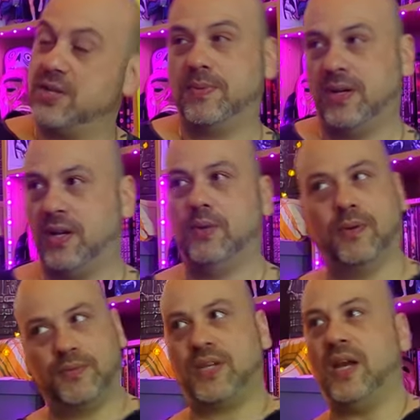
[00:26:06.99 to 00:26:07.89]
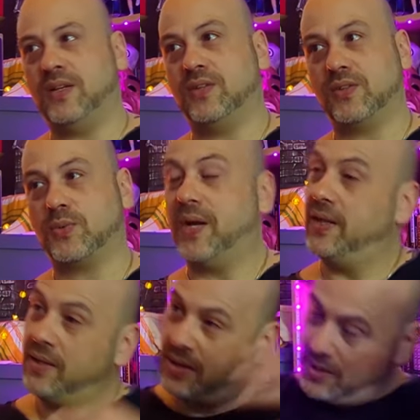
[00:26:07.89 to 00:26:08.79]
I mean, I know obviously edges as
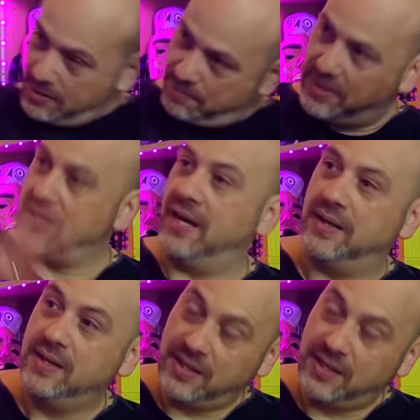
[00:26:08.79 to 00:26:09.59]
well, but yeah,